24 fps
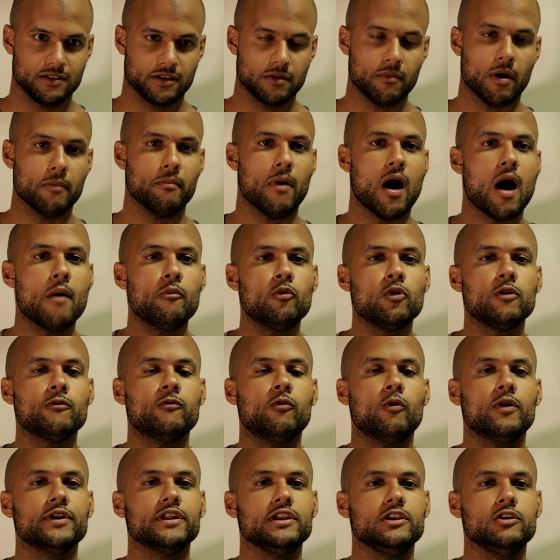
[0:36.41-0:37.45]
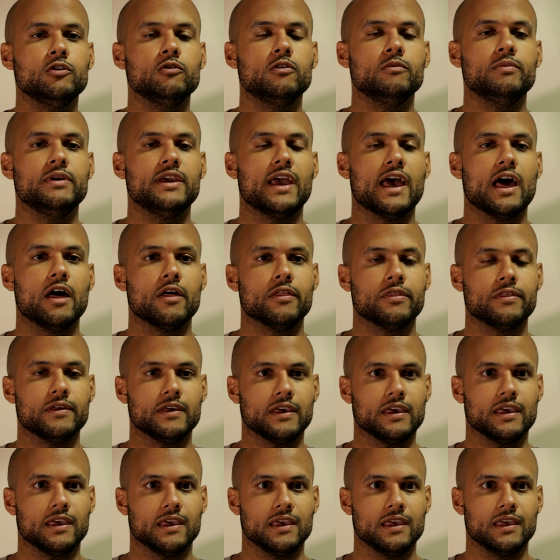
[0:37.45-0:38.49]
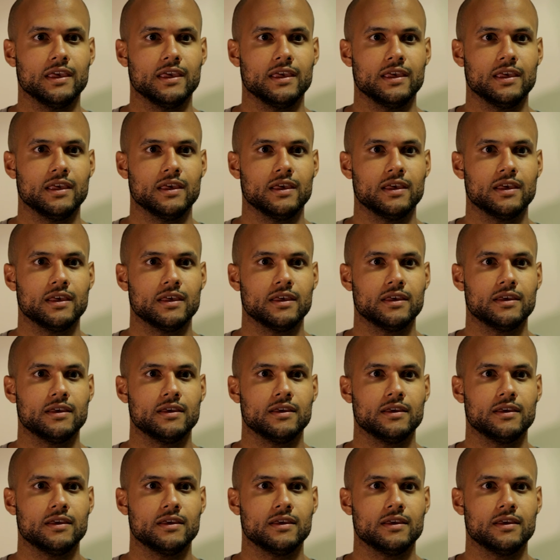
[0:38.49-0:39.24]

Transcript: Come on, Mom would have wanted you to be healthy. Your mother?